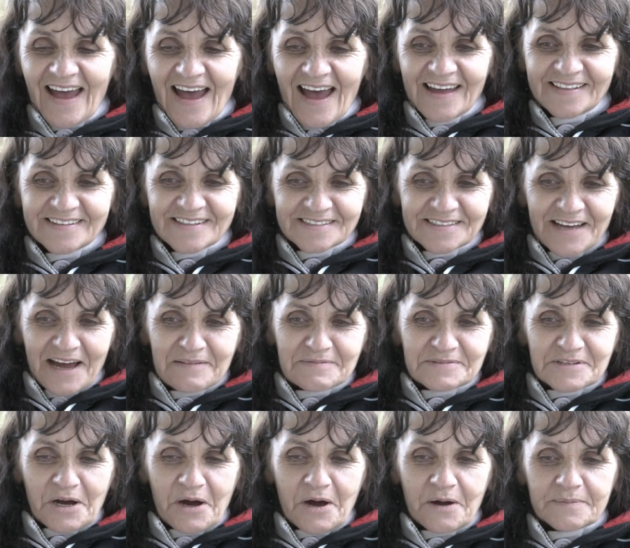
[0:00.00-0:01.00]
at the same
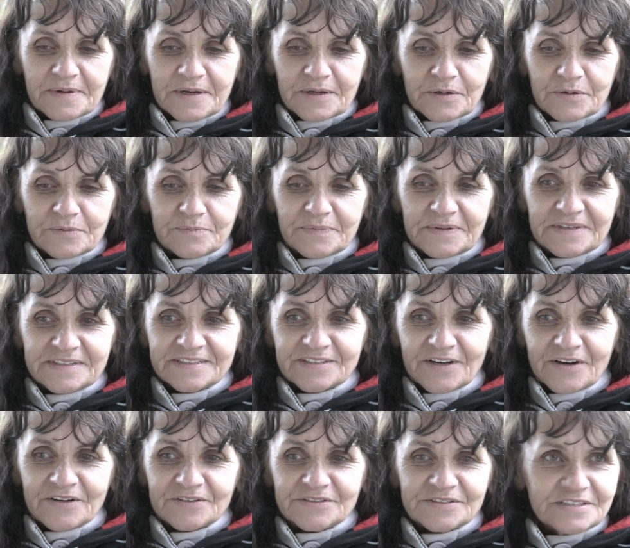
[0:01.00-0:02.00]
time he could be
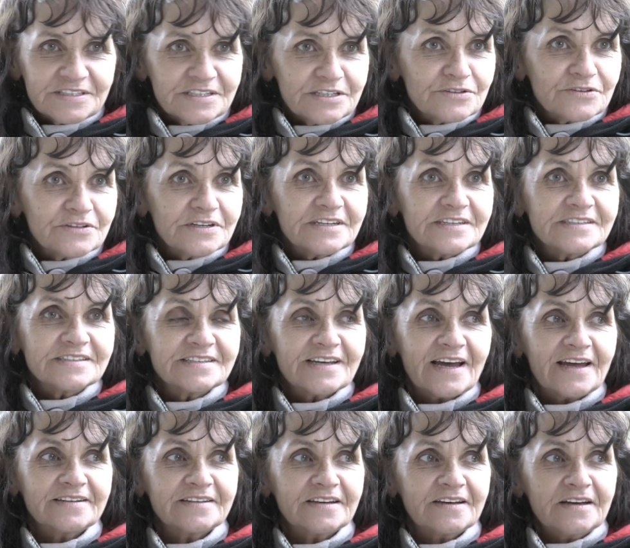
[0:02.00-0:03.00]
so serious
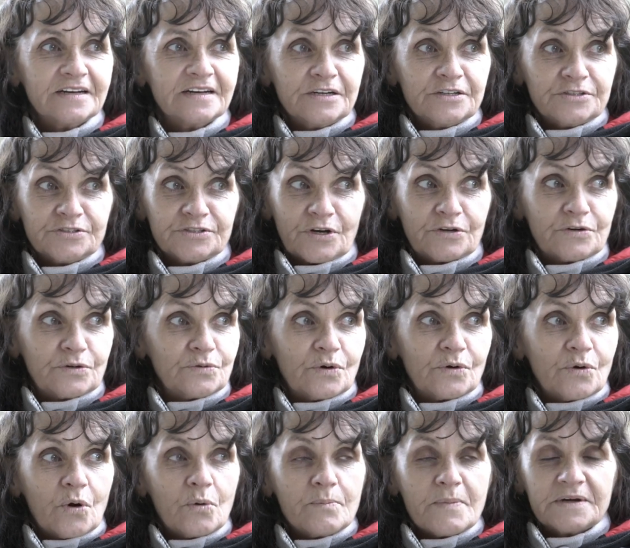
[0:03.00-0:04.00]
and so
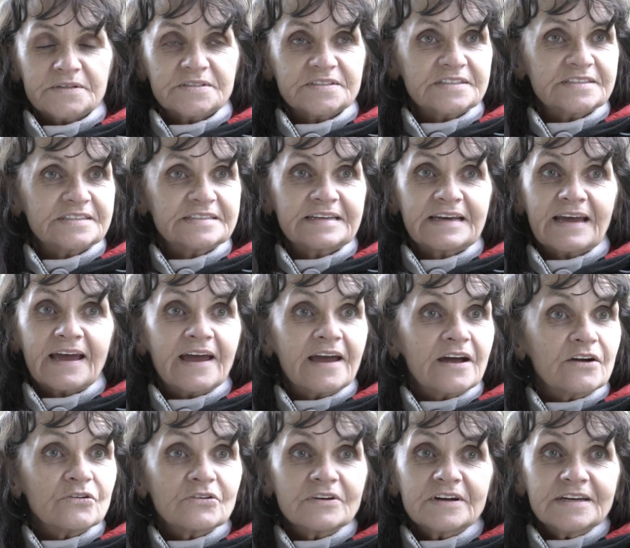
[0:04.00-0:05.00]
almost
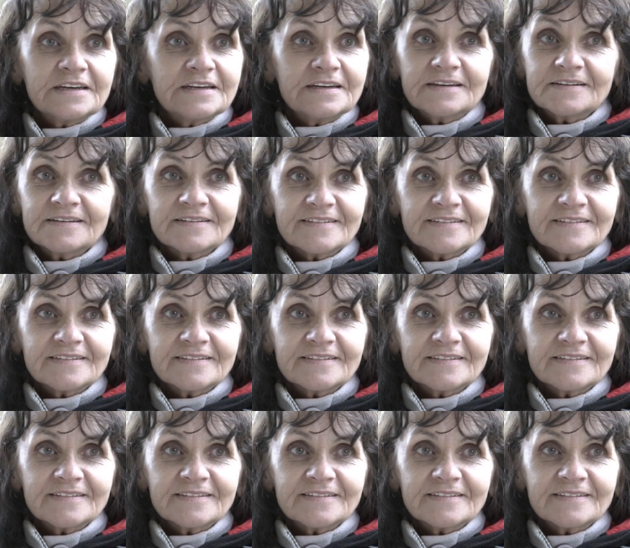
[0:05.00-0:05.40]
scary